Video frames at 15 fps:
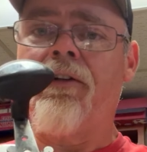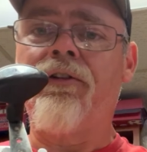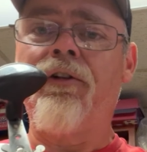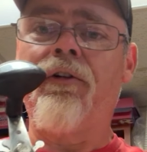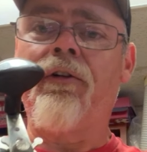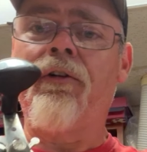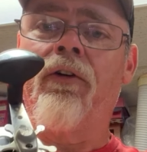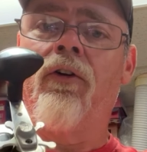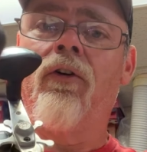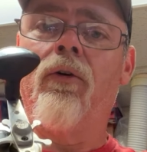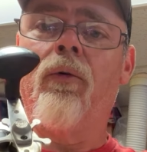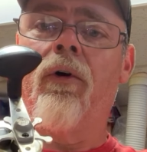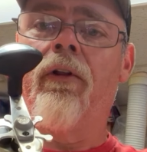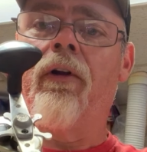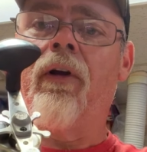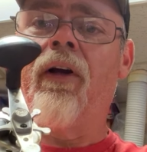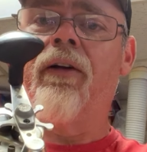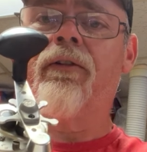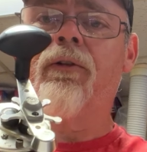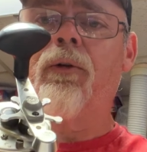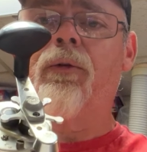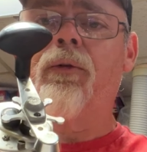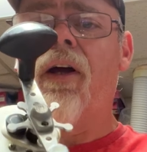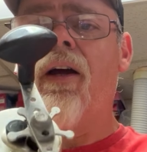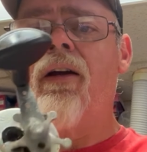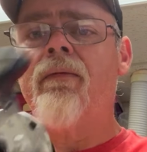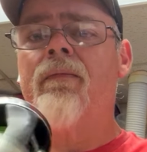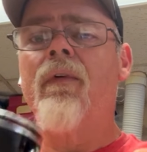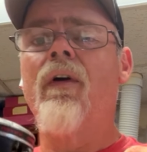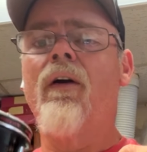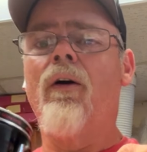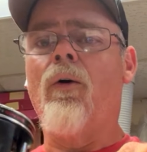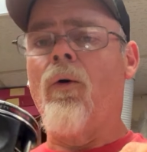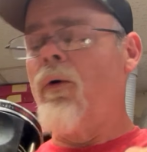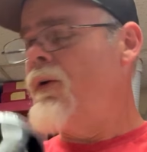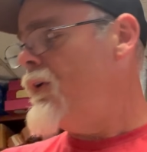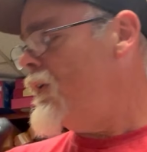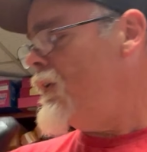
you can do it with electrical tape, or you